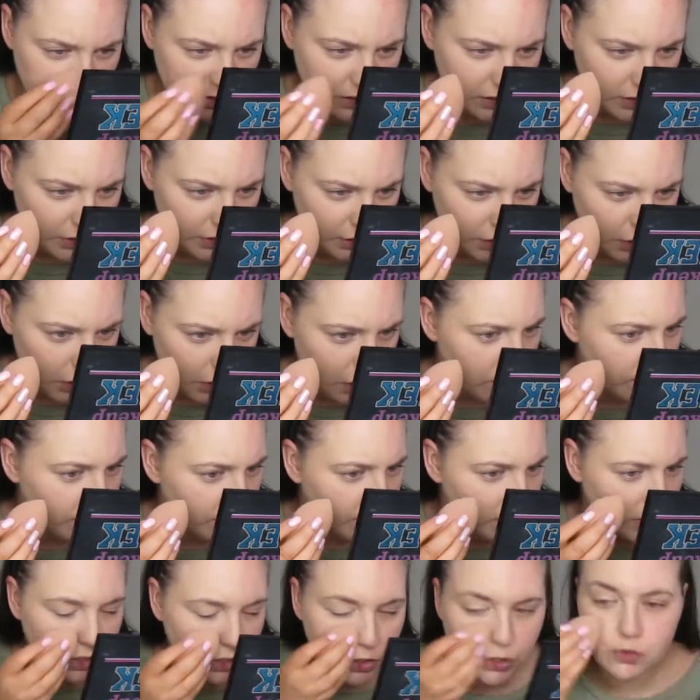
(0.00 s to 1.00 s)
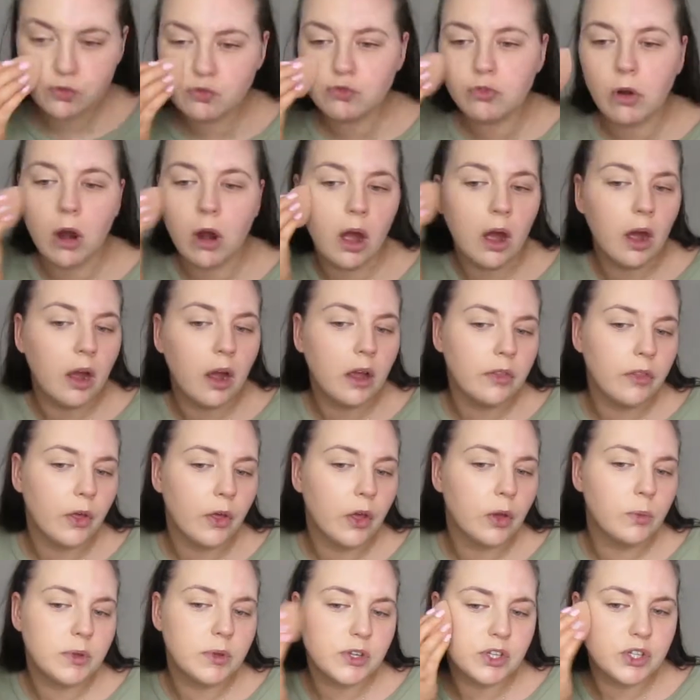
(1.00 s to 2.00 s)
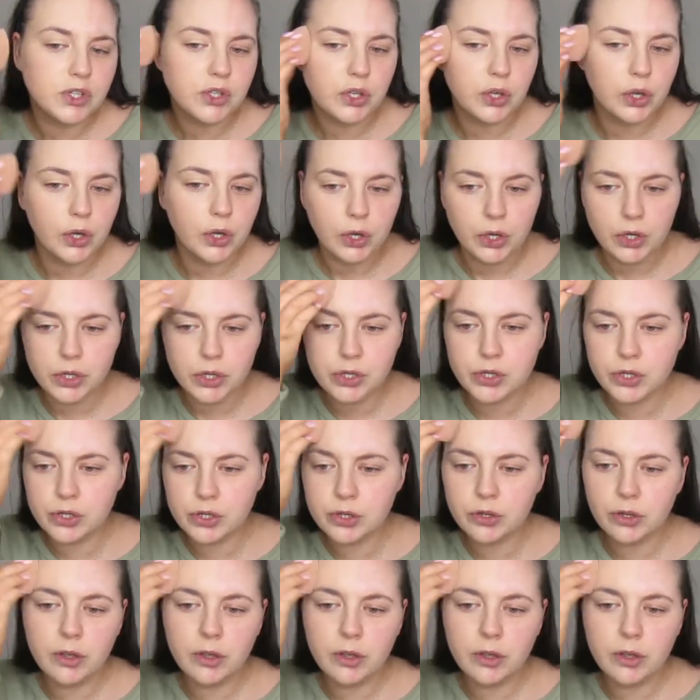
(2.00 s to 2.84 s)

look overly dry though, which is good.